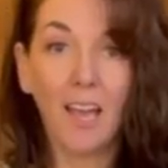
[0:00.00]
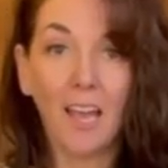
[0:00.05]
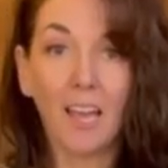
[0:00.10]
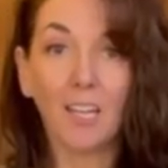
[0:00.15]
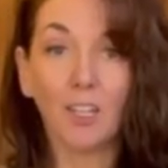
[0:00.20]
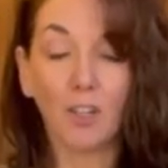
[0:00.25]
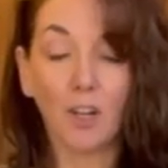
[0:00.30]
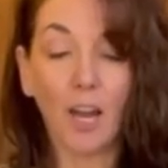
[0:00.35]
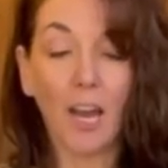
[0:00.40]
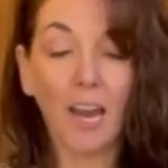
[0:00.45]

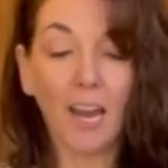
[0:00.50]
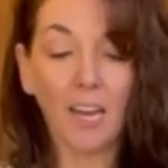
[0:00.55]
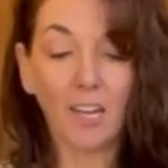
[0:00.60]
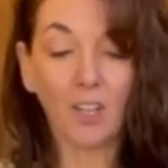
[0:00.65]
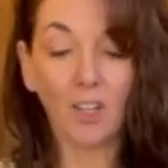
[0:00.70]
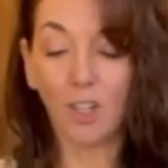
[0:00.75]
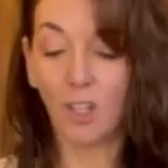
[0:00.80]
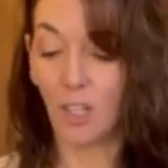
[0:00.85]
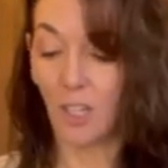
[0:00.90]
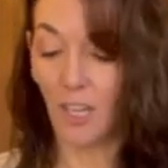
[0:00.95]
and your
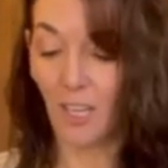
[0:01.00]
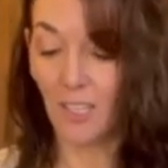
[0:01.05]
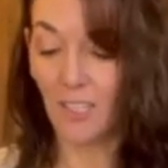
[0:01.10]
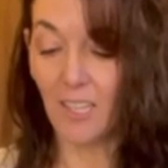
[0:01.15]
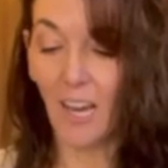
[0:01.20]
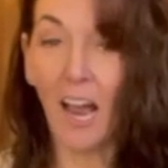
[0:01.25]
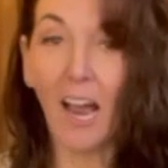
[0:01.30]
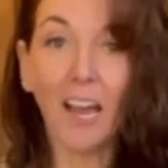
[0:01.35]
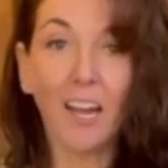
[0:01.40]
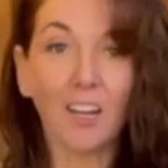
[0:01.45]
hand could get
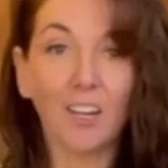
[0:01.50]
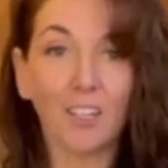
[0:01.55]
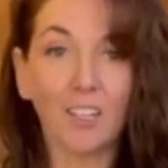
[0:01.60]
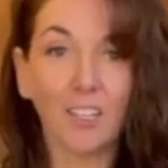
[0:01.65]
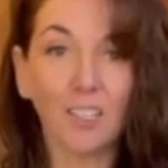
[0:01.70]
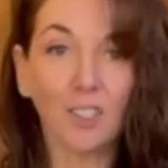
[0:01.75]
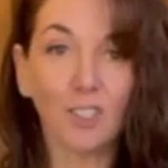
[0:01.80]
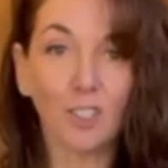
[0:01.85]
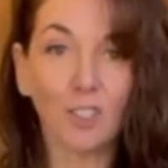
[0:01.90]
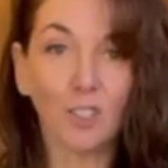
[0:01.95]
tired
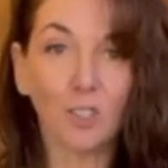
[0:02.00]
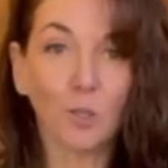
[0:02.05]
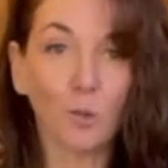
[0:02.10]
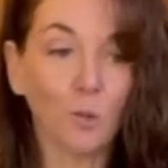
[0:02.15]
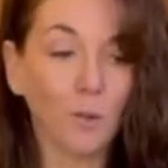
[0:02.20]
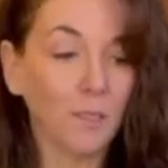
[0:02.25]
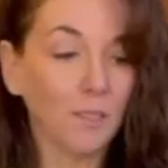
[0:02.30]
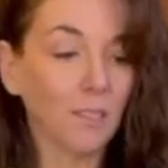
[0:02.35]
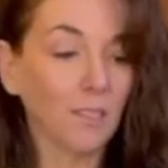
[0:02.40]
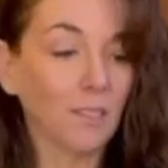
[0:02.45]
as you're
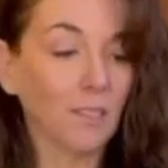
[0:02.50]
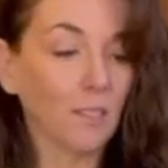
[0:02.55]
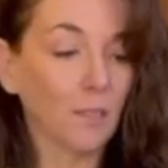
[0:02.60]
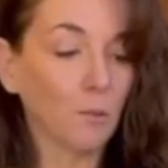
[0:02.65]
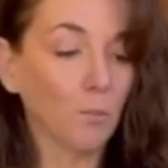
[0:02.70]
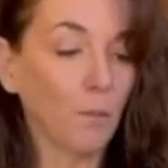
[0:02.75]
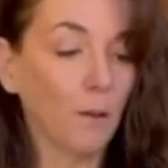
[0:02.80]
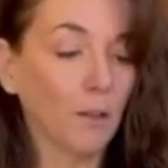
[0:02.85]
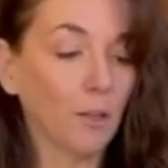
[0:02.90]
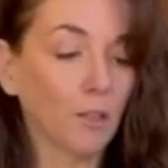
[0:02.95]
squeezing this
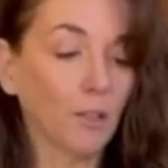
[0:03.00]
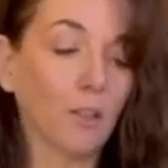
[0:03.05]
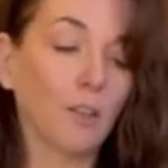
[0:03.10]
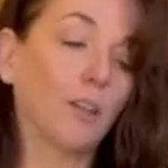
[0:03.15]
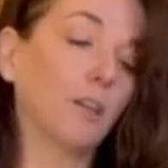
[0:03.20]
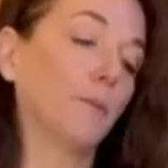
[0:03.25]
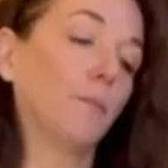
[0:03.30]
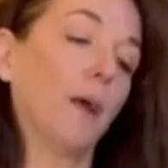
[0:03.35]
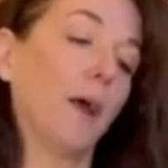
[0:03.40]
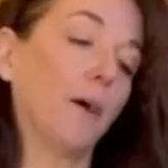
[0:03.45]

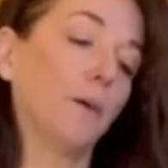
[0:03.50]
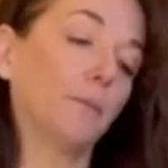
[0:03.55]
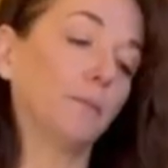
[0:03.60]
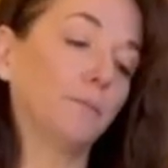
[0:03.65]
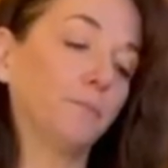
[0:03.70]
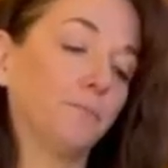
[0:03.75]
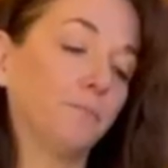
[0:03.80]
buttercream out.